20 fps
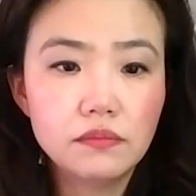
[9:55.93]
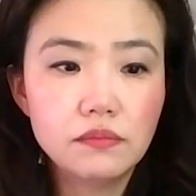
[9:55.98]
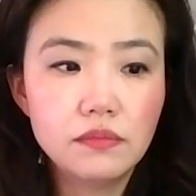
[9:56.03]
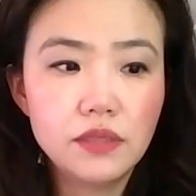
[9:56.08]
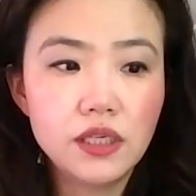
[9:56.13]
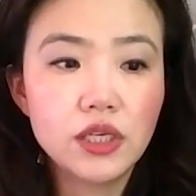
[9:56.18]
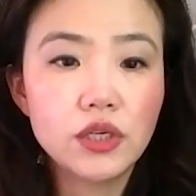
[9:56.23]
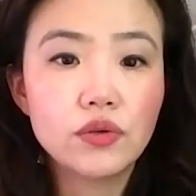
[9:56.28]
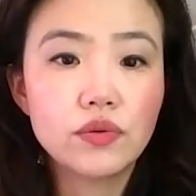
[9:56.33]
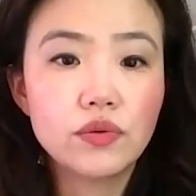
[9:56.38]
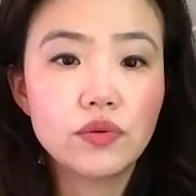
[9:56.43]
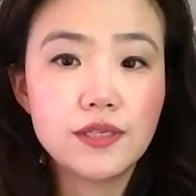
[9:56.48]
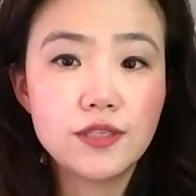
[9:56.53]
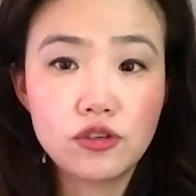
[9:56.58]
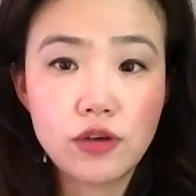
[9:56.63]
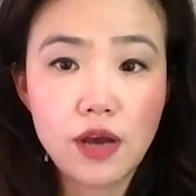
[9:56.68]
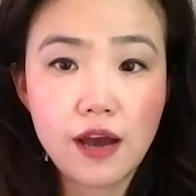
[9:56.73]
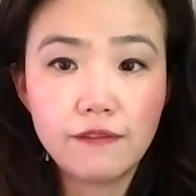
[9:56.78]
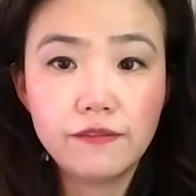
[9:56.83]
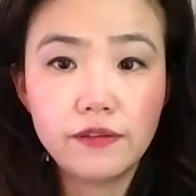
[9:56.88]
increased
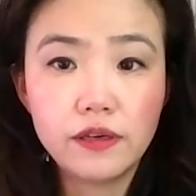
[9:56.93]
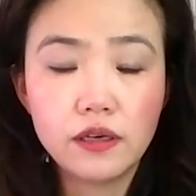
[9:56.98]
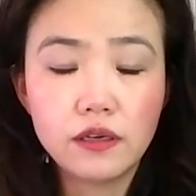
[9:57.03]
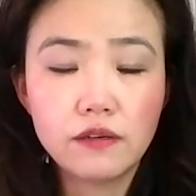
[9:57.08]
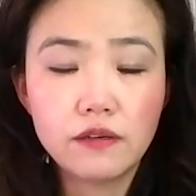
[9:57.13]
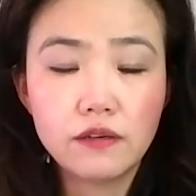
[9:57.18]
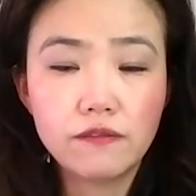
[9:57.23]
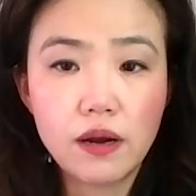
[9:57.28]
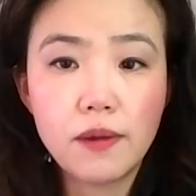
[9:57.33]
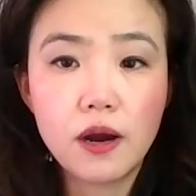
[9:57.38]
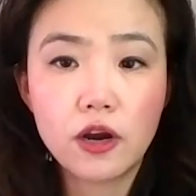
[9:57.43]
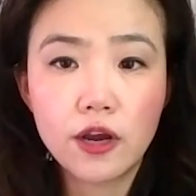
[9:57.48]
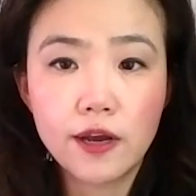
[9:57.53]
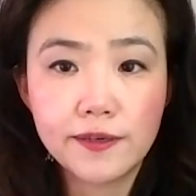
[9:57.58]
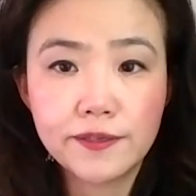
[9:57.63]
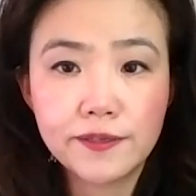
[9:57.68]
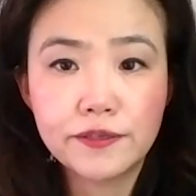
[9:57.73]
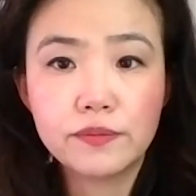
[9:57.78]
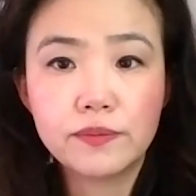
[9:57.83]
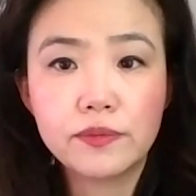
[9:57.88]
traffic from our
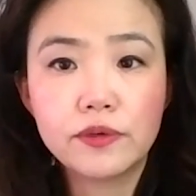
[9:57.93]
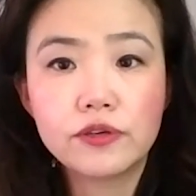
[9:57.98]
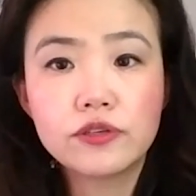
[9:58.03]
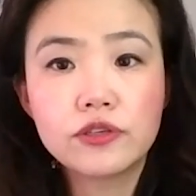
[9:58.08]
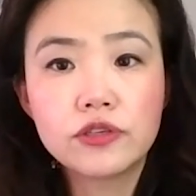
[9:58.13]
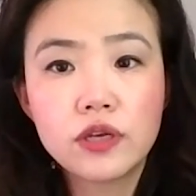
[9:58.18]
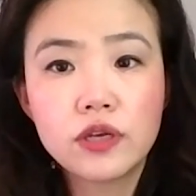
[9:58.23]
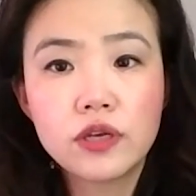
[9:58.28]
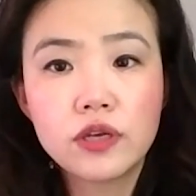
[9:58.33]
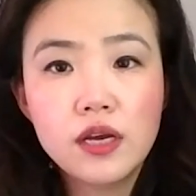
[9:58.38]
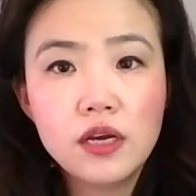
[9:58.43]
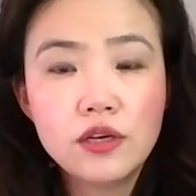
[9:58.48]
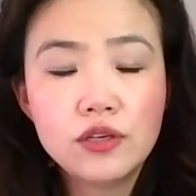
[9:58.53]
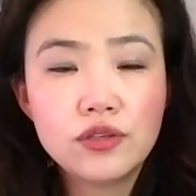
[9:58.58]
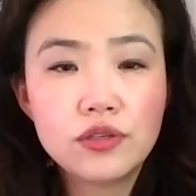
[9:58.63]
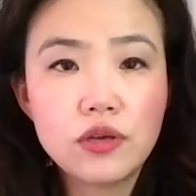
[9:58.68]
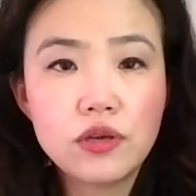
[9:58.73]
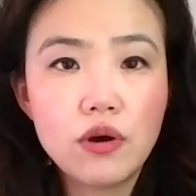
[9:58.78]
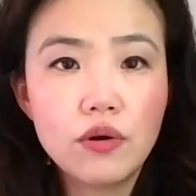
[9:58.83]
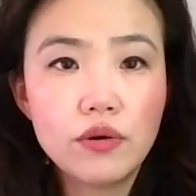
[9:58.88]
customers.
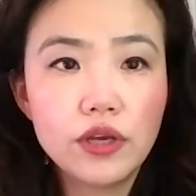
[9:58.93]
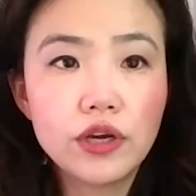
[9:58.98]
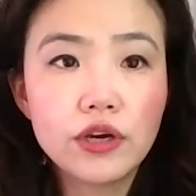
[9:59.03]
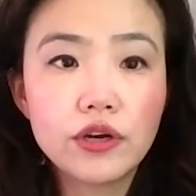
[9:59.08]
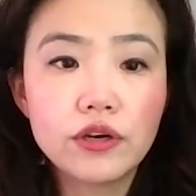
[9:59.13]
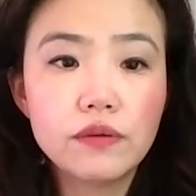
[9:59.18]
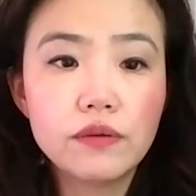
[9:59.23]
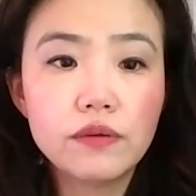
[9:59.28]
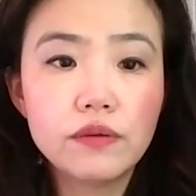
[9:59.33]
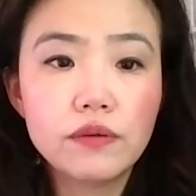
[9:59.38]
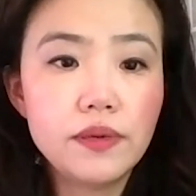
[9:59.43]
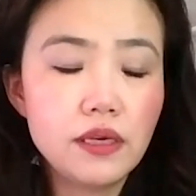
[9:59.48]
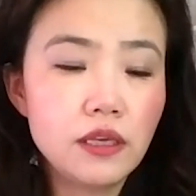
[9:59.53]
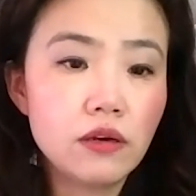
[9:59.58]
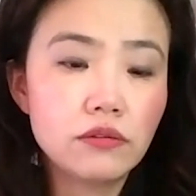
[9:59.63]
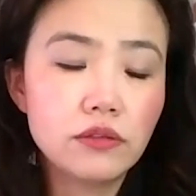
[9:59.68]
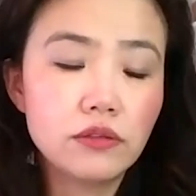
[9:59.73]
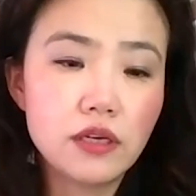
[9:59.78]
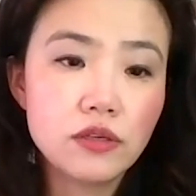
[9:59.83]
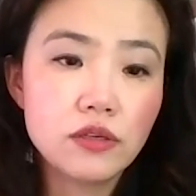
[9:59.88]
So it could be,
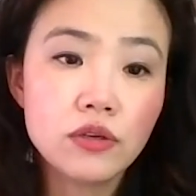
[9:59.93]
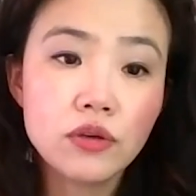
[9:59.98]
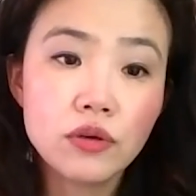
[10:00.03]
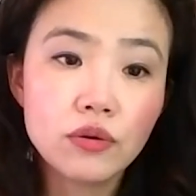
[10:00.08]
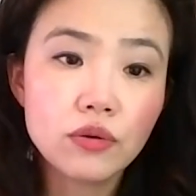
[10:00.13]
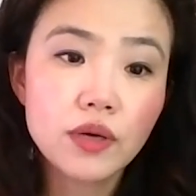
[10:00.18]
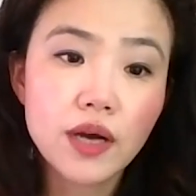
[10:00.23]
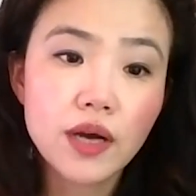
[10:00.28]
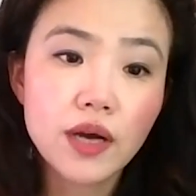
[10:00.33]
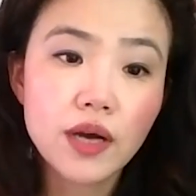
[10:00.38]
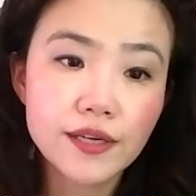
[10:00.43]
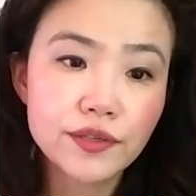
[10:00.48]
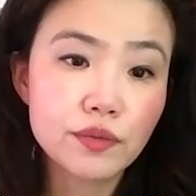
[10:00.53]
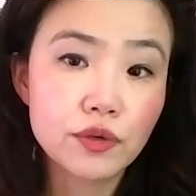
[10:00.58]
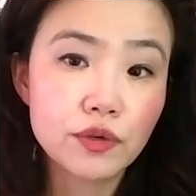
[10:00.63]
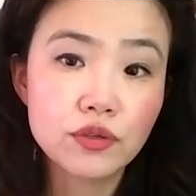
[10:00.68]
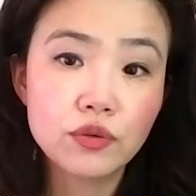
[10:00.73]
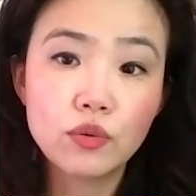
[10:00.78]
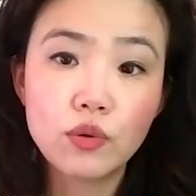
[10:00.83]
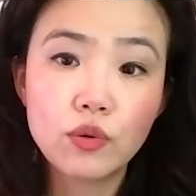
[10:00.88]
the new
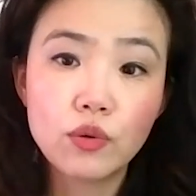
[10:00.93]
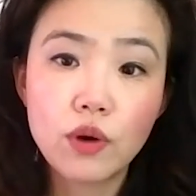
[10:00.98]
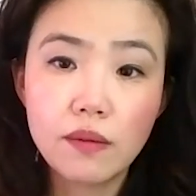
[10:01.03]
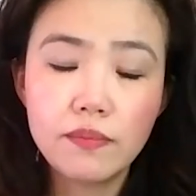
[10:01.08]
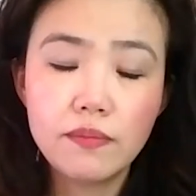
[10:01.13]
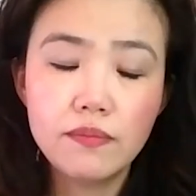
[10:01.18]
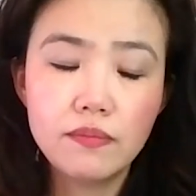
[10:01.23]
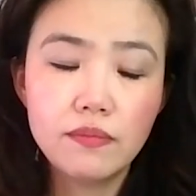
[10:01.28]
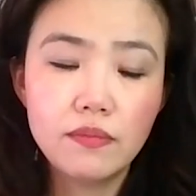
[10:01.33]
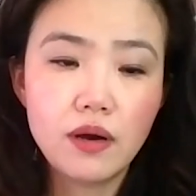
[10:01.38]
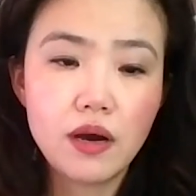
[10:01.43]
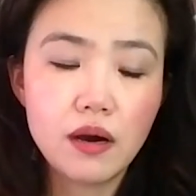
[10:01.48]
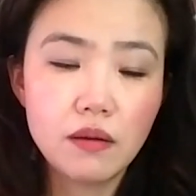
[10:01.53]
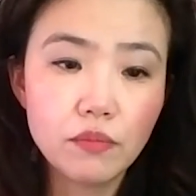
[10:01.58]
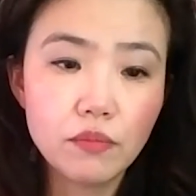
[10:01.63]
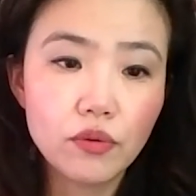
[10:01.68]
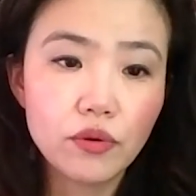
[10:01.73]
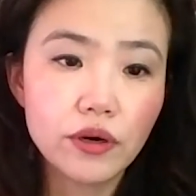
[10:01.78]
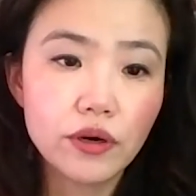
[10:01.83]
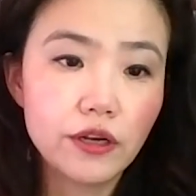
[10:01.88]
customers who are
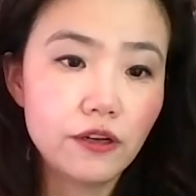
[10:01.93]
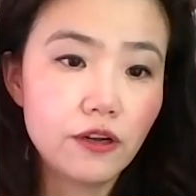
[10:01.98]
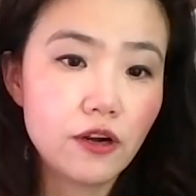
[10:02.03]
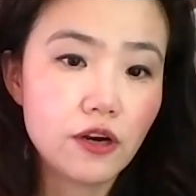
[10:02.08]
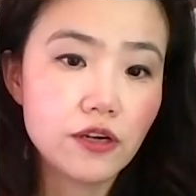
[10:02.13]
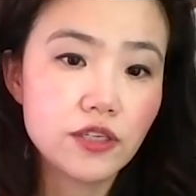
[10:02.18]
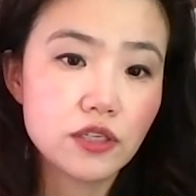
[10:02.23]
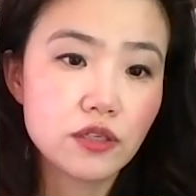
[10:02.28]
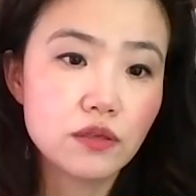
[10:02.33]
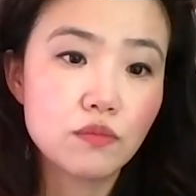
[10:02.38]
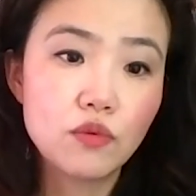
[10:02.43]
onboarded are just